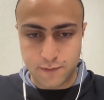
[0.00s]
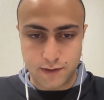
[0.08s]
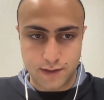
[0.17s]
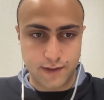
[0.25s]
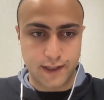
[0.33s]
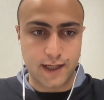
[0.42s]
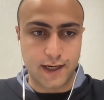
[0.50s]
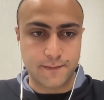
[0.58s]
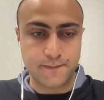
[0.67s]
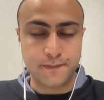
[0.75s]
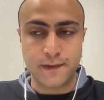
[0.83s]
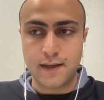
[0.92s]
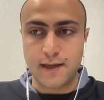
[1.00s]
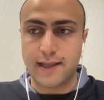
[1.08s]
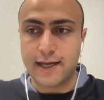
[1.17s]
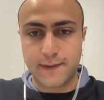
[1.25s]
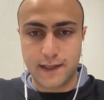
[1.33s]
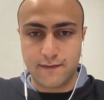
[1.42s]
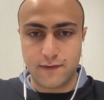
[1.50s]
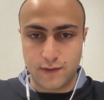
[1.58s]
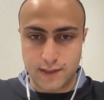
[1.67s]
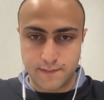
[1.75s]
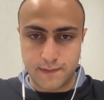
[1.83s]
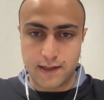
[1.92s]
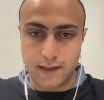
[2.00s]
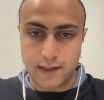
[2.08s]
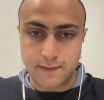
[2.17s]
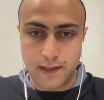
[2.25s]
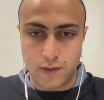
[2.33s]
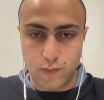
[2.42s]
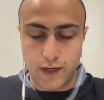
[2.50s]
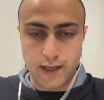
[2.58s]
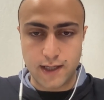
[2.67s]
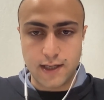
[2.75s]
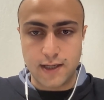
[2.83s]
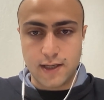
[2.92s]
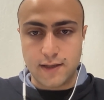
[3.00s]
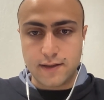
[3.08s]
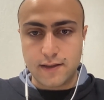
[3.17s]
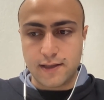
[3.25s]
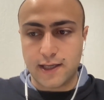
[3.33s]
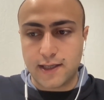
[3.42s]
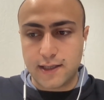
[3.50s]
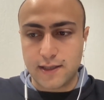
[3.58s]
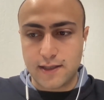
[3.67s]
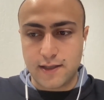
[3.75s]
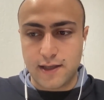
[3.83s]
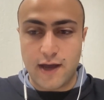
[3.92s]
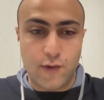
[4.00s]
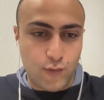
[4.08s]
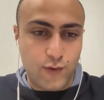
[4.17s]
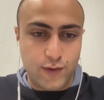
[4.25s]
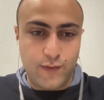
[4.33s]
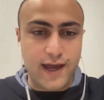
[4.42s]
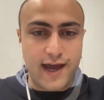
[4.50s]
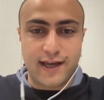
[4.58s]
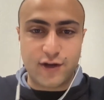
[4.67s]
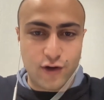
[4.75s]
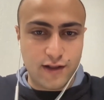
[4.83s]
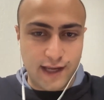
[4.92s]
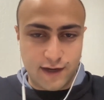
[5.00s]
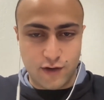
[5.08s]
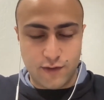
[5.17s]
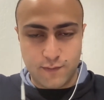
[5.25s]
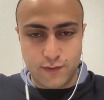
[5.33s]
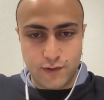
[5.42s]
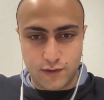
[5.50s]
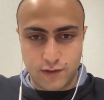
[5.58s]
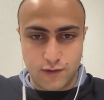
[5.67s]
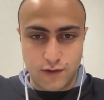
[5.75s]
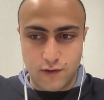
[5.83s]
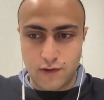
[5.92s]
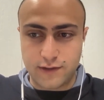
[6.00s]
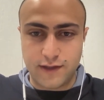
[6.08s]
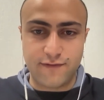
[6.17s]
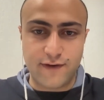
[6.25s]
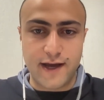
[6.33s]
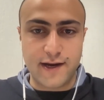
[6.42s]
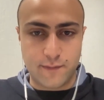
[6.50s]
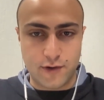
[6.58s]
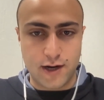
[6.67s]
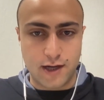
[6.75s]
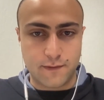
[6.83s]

more trickier. And let me explain you why. Like the way I call like or define a product